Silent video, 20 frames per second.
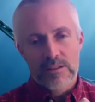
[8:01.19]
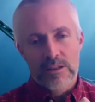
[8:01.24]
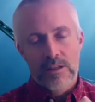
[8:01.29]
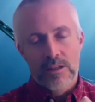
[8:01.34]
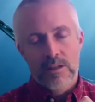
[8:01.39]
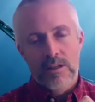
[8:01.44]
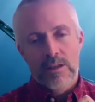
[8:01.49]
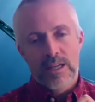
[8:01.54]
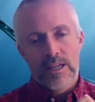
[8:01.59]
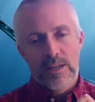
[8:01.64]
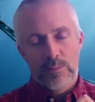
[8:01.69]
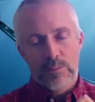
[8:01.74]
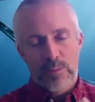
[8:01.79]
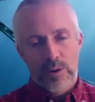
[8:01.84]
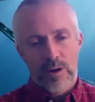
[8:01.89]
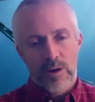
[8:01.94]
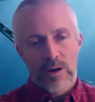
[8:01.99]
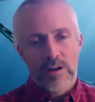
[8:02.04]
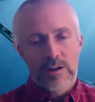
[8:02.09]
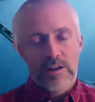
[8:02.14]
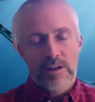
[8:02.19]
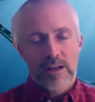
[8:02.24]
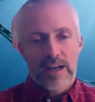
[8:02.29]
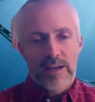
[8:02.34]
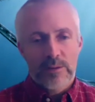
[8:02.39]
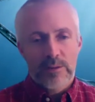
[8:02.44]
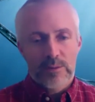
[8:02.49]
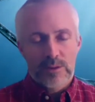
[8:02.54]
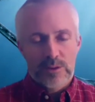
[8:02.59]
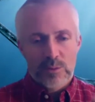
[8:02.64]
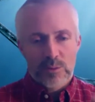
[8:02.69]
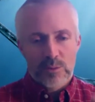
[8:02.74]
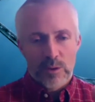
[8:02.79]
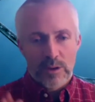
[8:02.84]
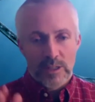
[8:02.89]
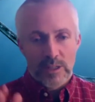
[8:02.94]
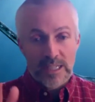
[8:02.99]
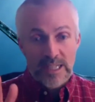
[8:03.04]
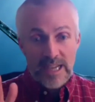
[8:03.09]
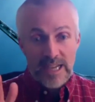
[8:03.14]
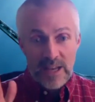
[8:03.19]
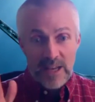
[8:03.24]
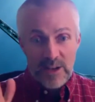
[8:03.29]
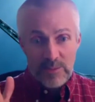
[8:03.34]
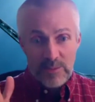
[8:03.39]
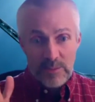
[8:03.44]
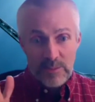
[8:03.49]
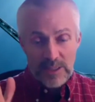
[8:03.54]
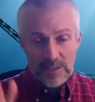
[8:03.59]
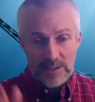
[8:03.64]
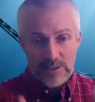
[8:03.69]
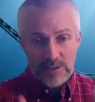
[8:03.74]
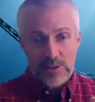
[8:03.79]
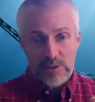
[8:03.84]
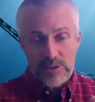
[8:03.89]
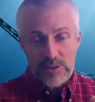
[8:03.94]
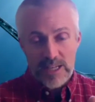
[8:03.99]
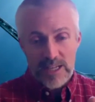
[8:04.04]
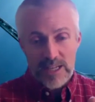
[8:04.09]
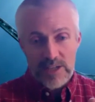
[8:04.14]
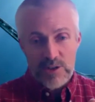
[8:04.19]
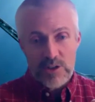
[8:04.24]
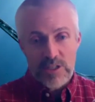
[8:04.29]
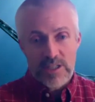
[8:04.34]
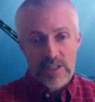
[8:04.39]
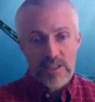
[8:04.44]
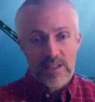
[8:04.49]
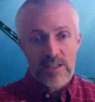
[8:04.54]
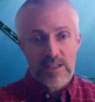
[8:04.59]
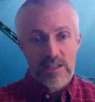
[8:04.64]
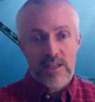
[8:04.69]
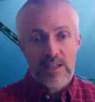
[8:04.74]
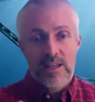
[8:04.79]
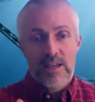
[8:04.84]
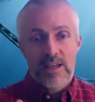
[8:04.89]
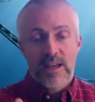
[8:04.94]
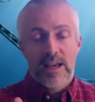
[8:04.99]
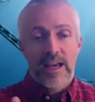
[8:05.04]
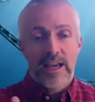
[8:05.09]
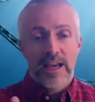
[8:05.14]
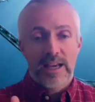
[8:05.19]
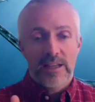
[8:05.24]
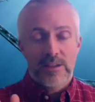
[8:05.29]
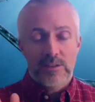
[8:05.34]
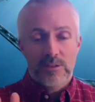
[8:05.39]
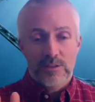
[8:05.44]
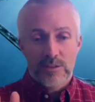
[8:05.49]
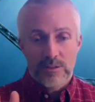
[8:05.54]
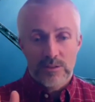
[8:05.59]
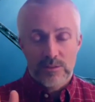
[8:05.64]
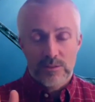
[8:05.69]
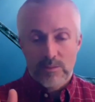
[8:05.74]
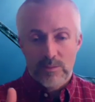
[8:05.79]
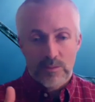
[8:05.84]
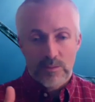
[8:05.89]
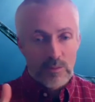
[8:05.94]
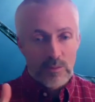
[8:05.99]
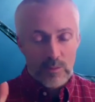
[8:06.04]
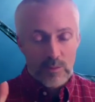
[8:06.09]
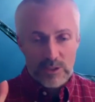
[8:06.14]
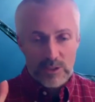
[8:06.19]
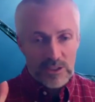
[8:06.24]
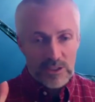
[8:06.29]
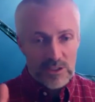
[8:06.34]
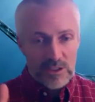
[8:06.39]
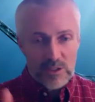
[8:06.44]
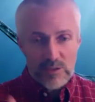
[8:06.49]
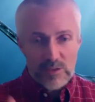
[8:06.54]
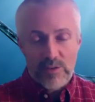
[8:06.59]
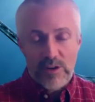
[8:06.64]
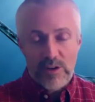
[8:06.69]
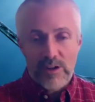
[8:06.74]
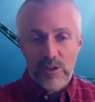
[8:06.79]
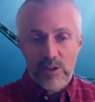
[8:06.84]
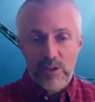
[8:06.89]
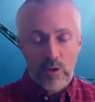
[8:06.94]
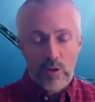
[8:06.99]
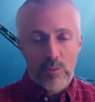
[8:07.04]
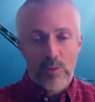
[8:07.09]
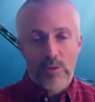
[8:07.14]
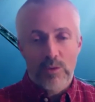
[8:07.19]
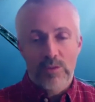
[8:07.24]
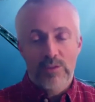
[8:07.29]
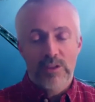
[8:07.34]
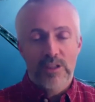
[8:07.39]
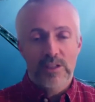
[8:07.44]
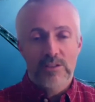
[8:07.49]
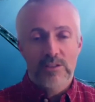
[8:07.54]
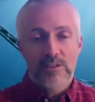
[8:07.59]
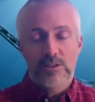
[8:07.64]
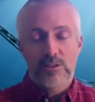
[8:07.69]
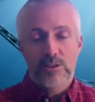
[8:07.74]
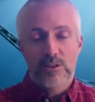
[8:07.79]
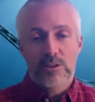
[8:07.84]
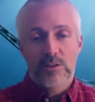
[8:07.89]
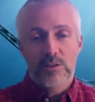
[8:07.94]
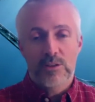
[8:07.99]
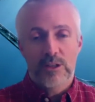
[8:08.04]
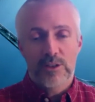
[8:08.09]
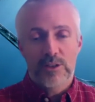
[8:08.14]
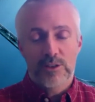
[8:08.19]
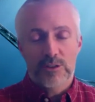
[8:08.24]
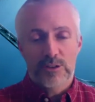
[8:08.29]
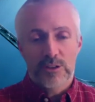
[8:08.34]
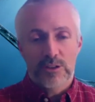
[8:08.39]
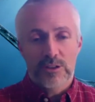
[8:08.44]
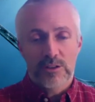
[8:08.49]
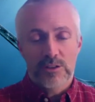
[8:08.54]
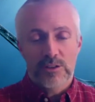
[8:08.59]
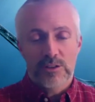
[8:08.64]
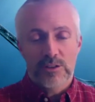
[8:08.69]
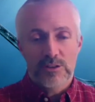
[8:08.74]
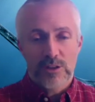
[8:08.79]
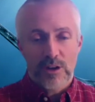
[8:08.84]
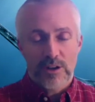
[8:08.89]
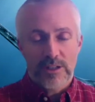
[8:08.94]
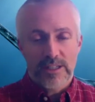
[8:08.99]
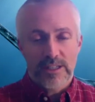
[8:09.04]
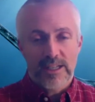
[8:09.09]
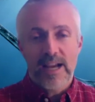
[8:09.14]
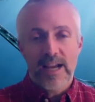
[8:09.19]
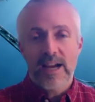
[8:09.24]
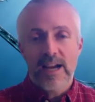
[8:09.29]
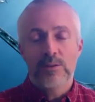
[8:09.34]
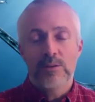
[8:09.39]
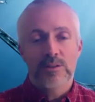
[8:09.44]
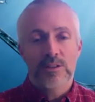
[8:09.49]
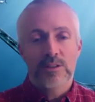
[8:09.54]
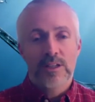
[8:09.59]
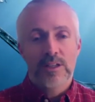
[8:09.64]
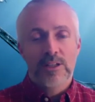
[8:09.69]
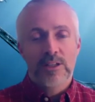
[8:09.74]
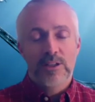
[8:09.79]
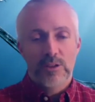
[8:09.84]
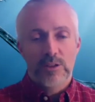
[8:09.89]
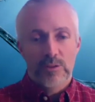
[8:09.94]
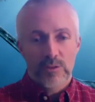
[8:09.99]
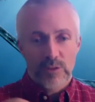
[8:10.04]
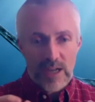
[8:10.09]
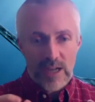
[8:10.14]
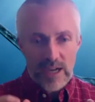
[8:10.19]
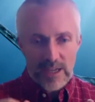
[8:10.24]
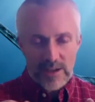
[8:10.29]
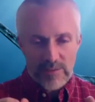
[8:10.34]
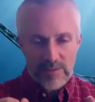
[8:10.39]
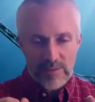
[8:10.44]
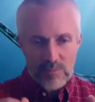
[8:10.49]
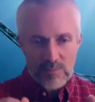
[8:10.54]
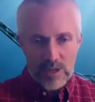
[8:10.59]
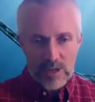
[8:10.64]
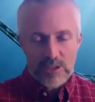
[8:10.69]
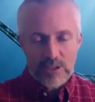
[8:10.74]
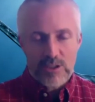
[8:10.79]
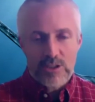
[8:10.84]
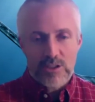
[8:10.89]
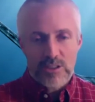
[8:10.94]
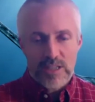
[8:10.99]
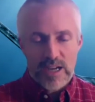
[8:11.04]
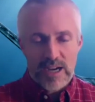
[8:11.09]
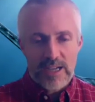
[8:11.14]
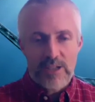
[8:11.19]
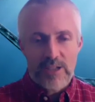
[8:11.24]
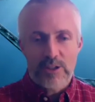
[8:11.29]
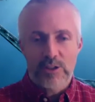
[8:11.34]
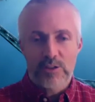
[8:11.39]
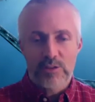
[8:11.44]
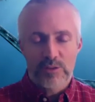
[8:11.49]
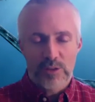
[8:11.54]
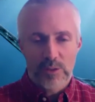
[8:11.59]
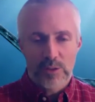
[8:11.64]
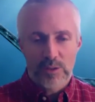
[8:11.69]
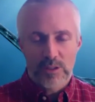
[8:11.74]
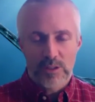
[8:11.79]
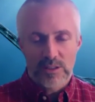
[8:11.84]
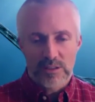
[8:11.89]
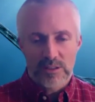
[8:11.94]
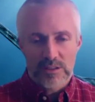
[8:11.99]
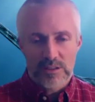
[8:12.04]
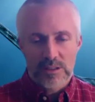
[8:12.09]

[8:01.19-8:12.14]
In part, I was working out of my dissertation, and which is the very normal thing to do as you're starting out. You've got a much tighter focus.